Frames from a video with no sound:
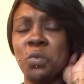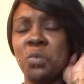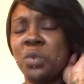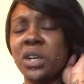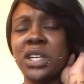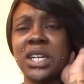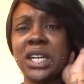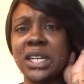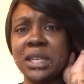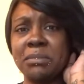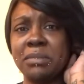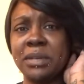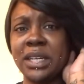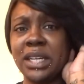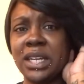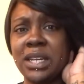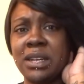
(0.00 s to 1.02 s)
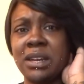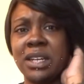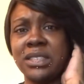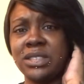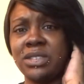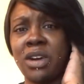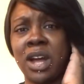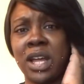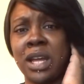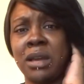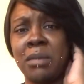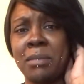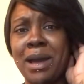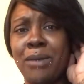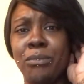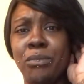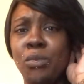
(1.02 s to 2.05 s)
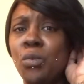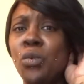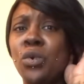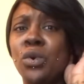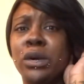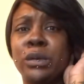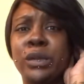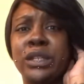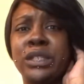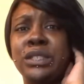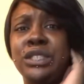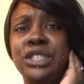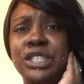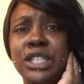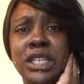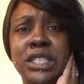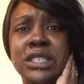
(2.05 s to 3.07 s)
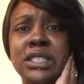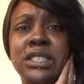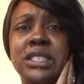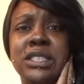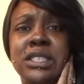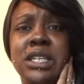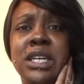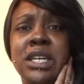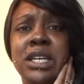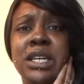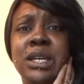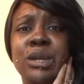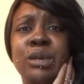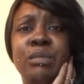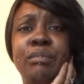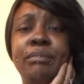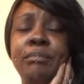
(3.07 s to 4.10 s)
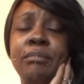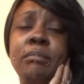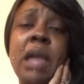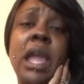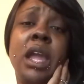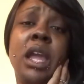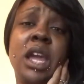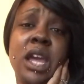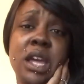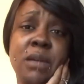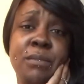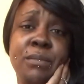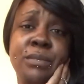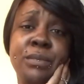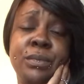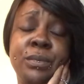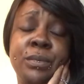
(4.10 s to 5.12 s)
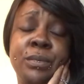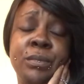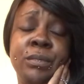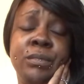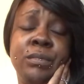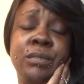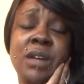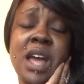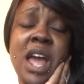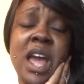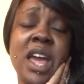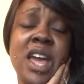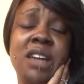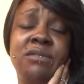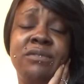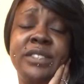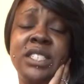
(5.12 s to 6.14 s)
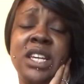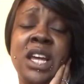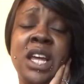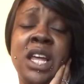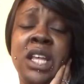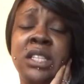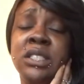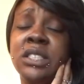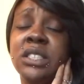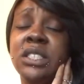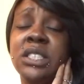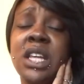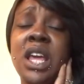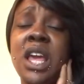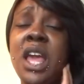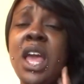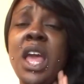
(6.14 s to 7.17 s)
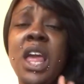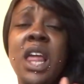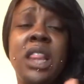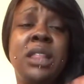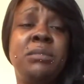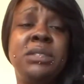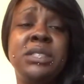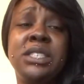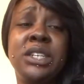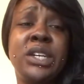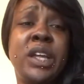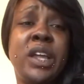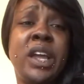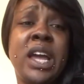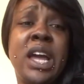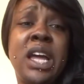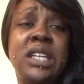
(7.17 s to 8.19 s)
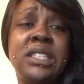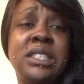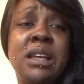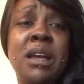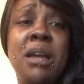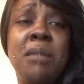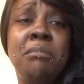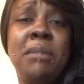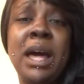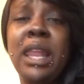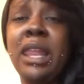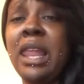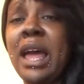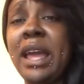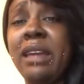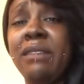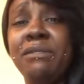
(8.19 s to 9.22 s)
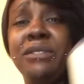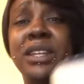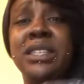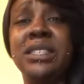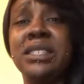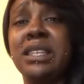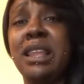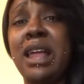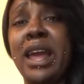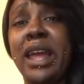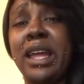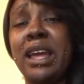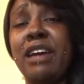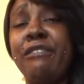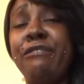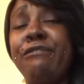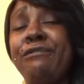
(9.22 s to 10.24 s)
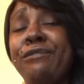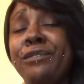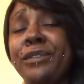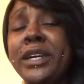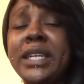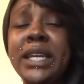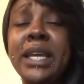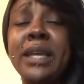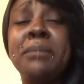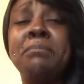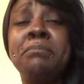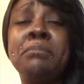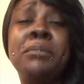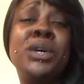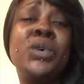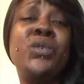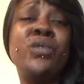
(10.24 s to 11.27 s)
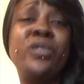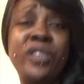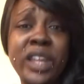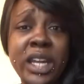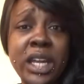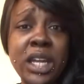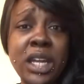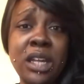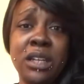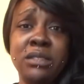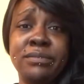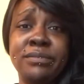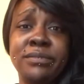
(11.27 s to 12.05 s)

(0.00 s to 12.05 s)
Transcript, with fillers: we're gonna be talking about more than just makeup. I have tons. Let me tell you guys, my life is like a freaking movie.